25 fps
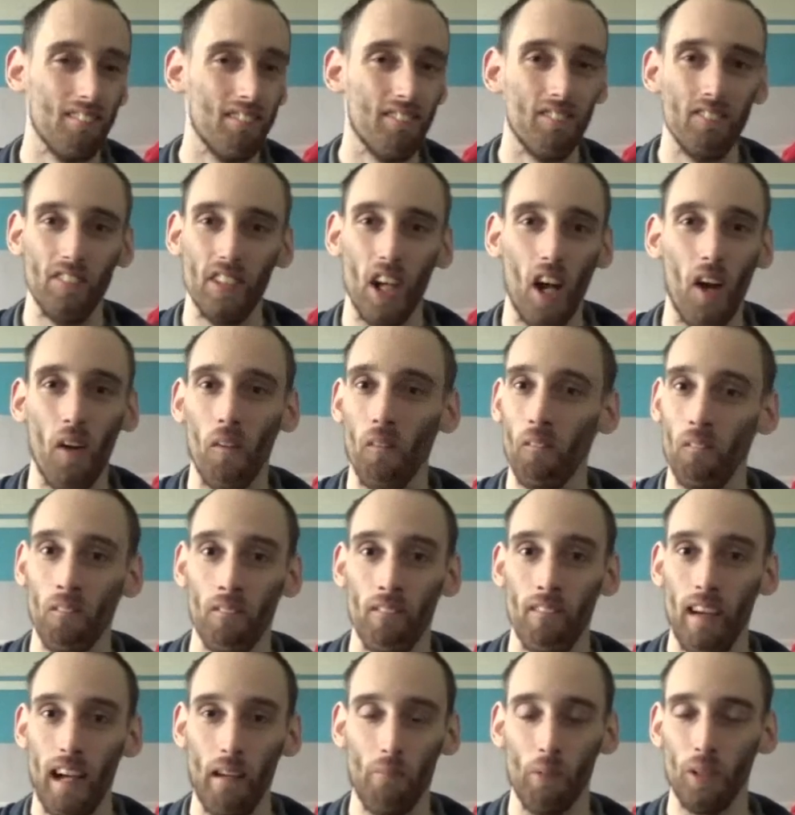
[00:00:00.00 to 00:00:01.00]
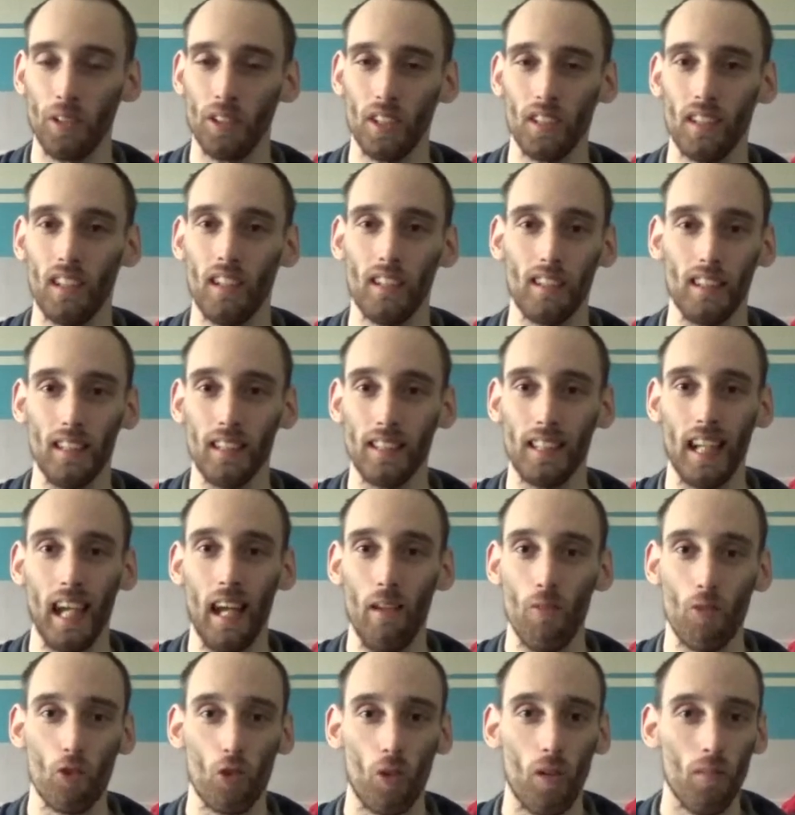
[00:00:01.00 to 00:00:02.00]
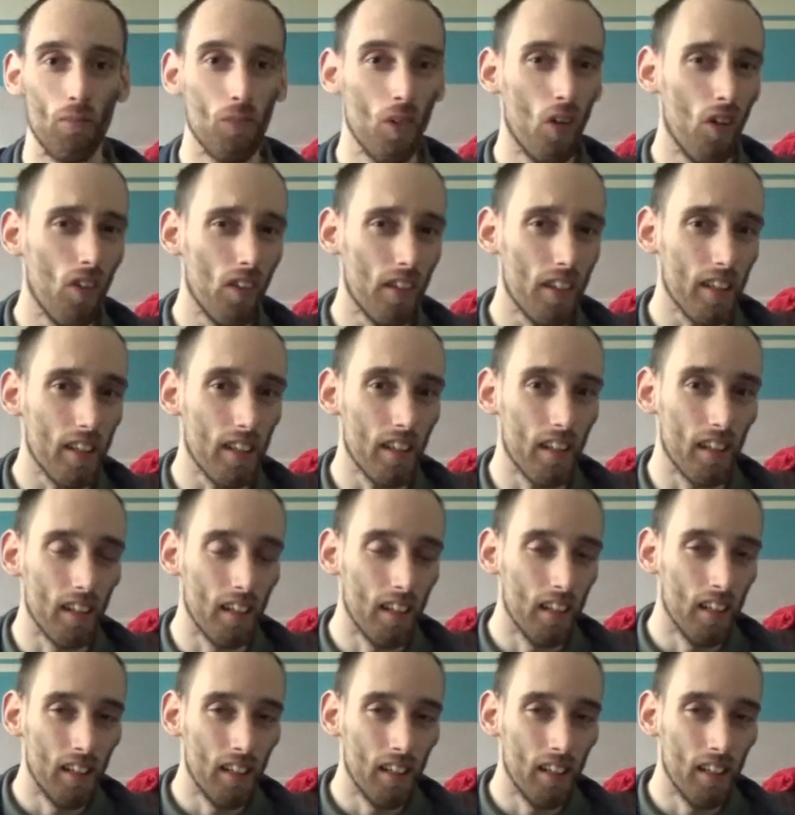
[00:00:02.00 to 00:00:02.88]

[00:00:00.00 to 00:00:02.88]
know how much I love this game, so I'm gonna